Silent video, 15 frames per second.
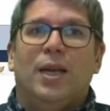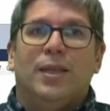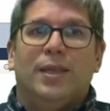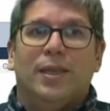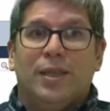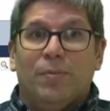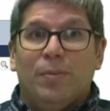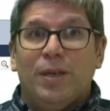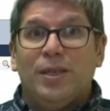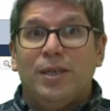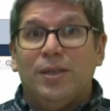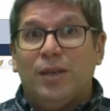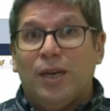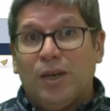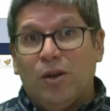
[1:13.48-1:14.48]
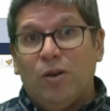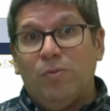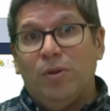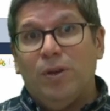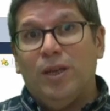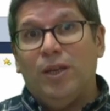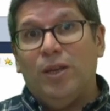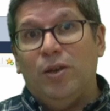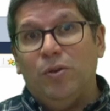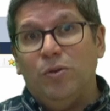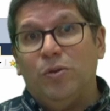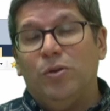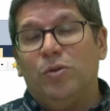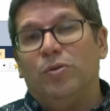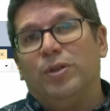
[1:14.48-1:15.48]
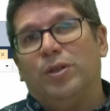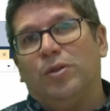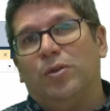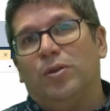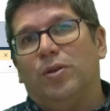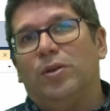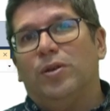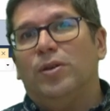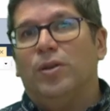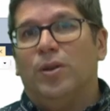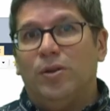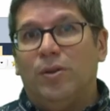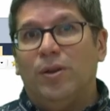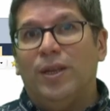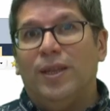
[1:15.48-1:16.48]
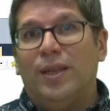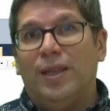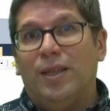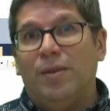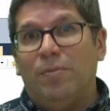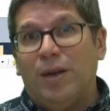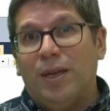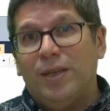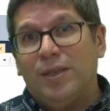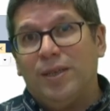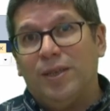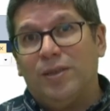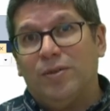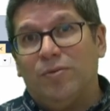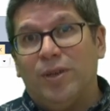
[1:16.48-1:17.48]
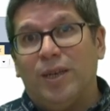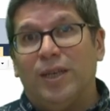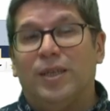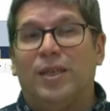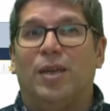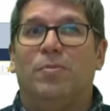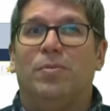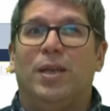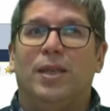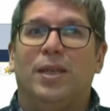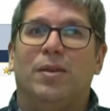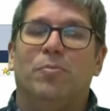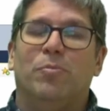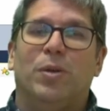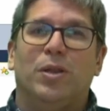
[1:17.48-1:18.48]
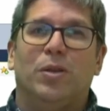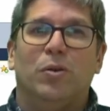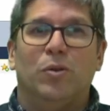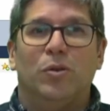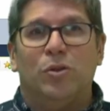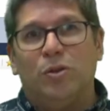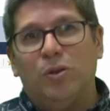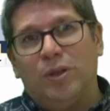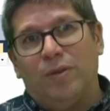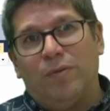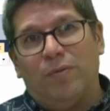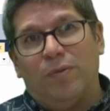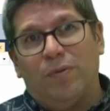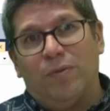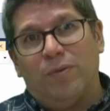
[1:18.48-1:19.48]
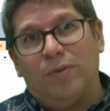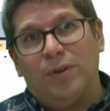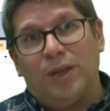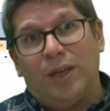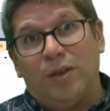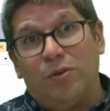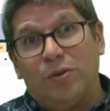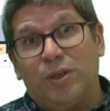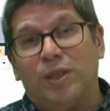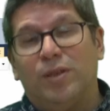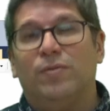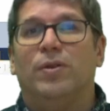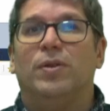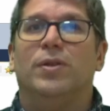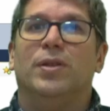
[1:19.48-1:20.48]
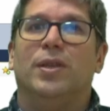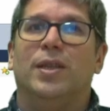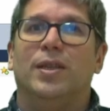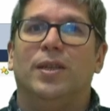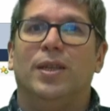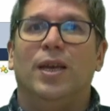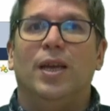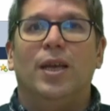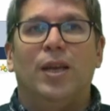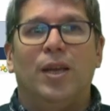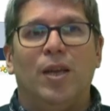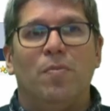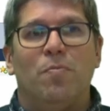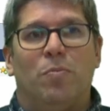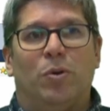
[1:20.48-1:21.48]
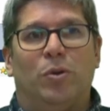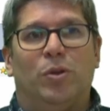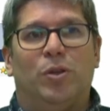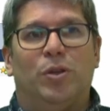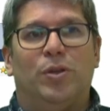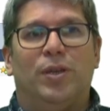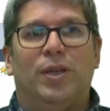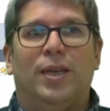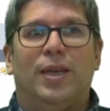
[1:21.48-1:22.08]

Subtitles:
Databases are commonly used to store not only the device's real-time data, but also the user's front-end inputs.